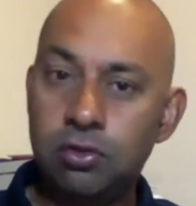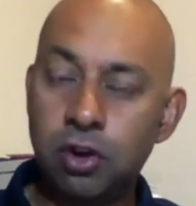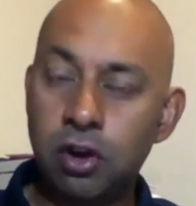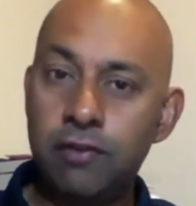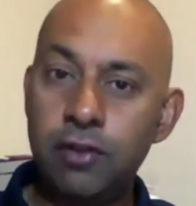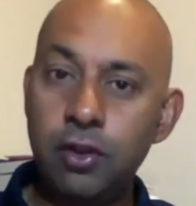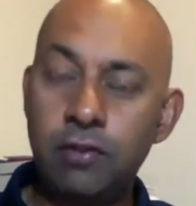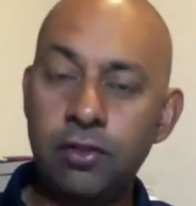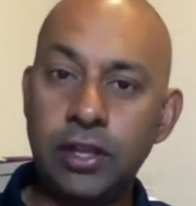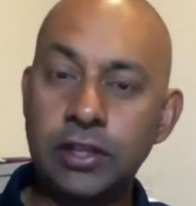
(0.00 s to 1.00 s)
try a few
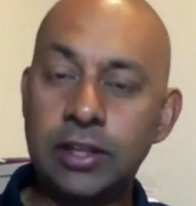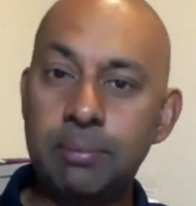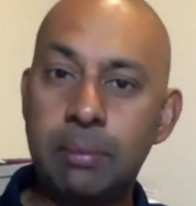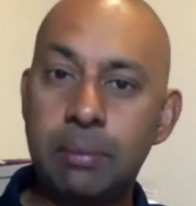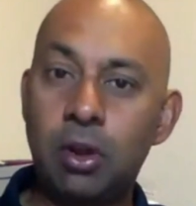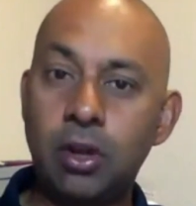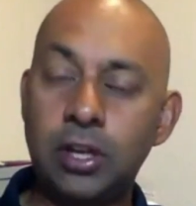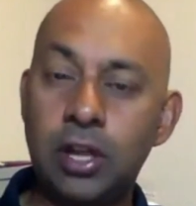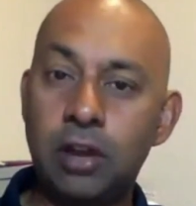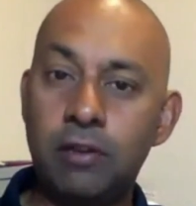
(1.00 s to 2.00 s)
different things. Some people
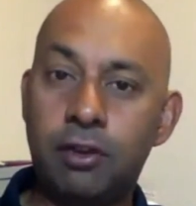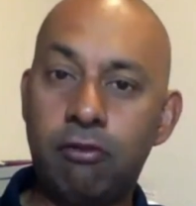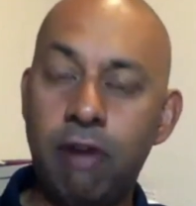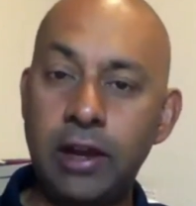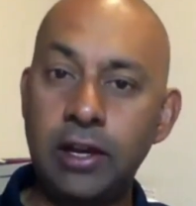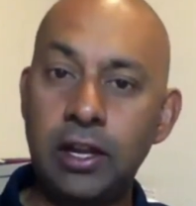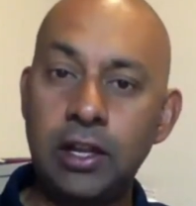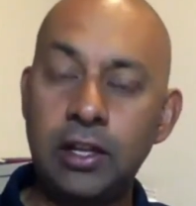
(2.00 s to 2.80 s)
like to go for a run.